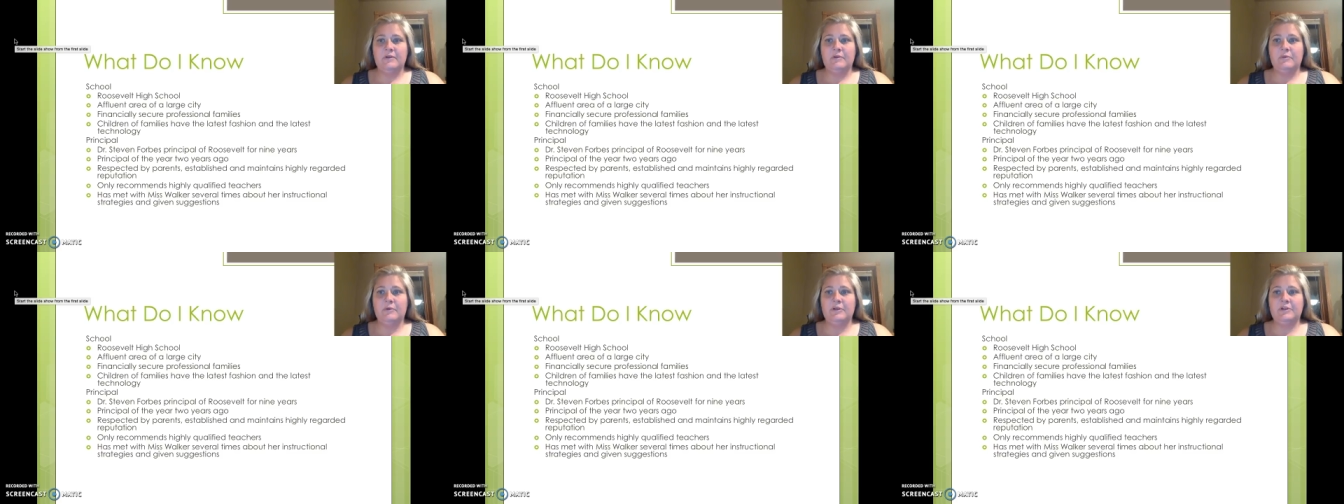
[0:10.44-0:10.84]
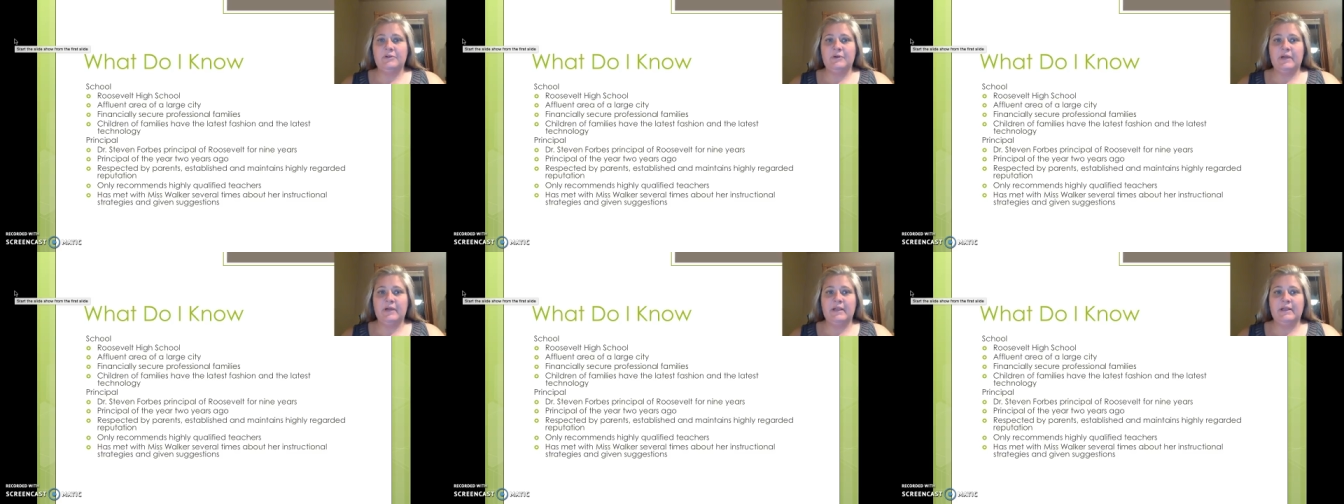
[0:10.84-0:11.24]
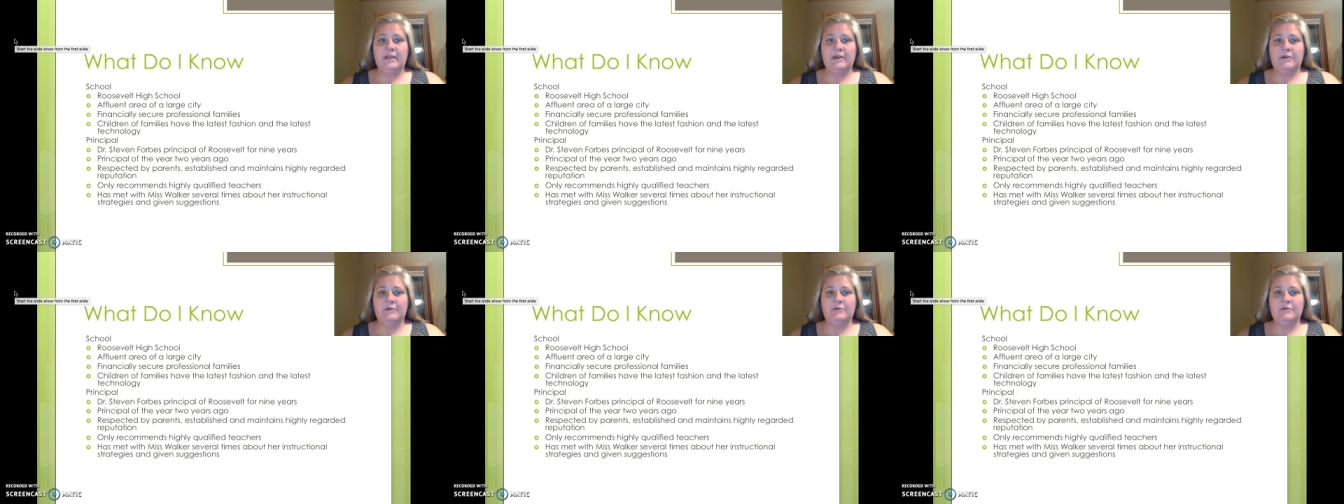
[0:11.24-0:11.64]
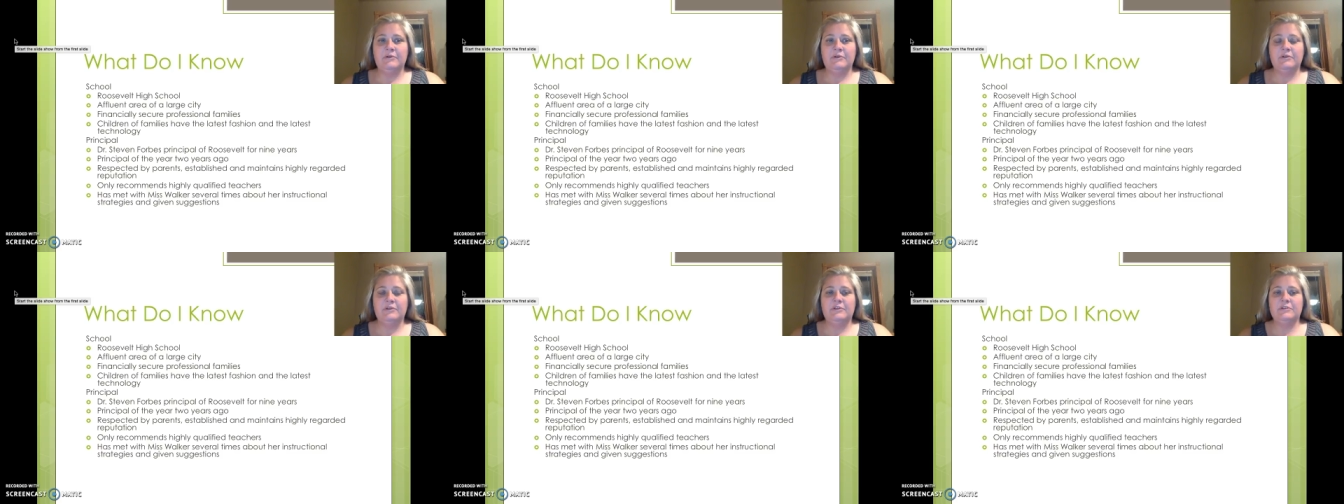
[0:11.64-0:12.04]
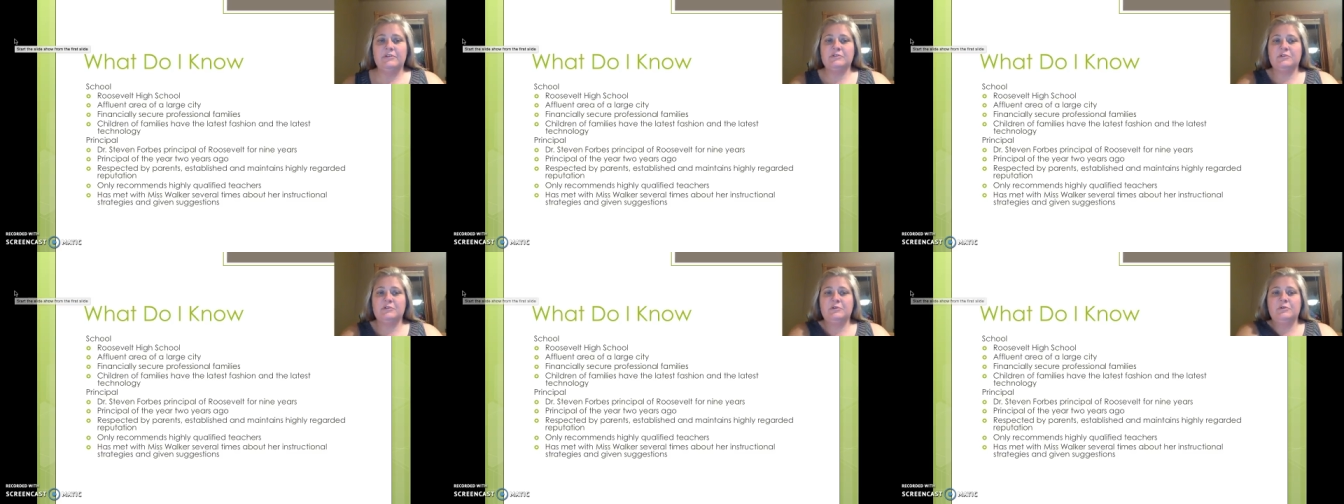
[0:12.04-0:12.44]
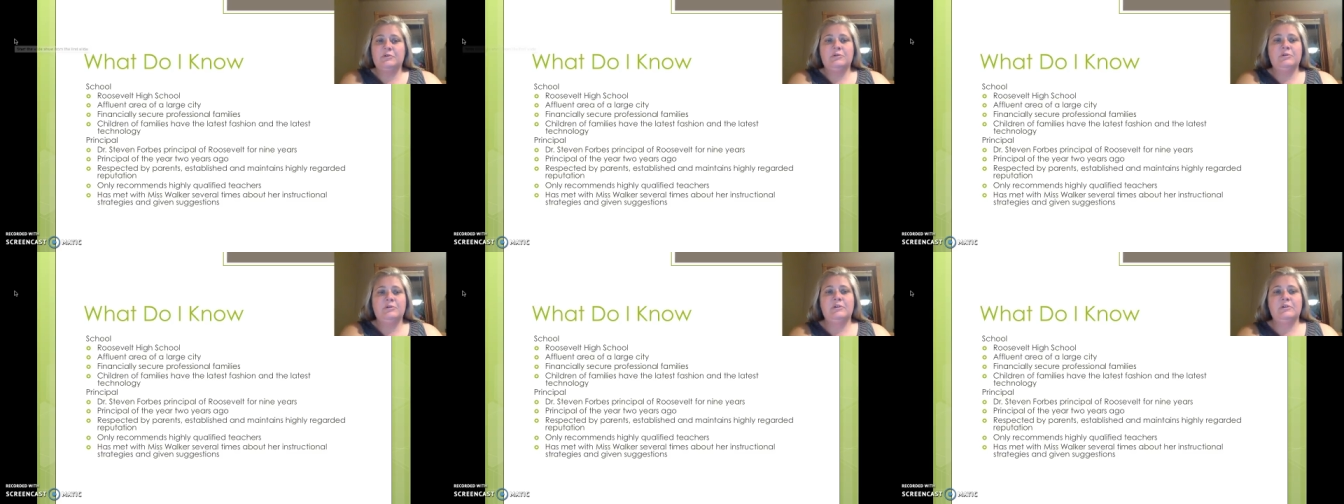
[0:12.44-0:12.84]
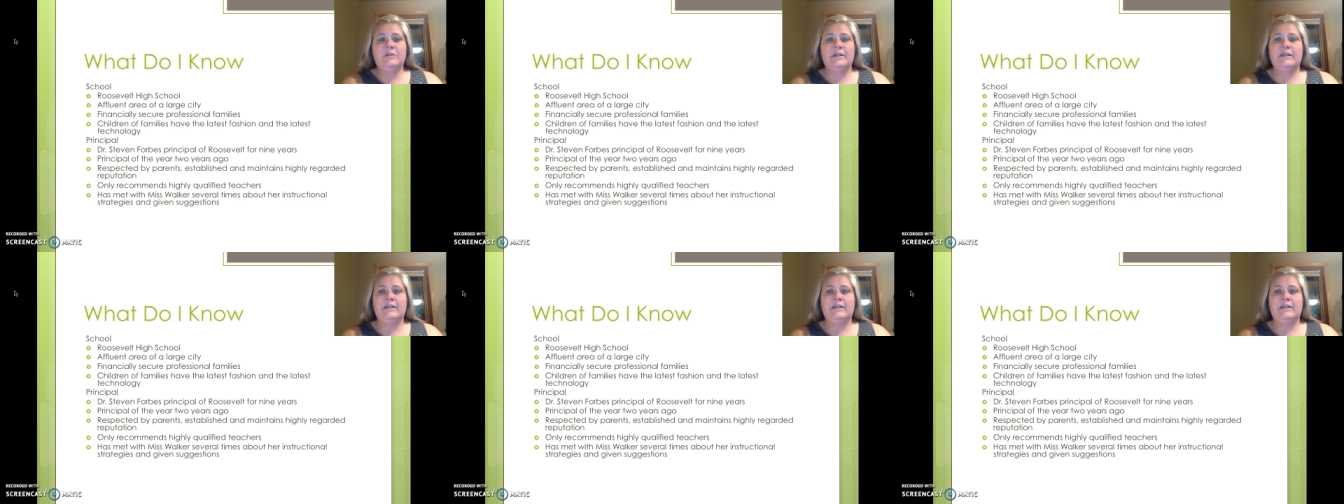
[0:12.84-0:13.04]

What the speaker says: What do I know? The school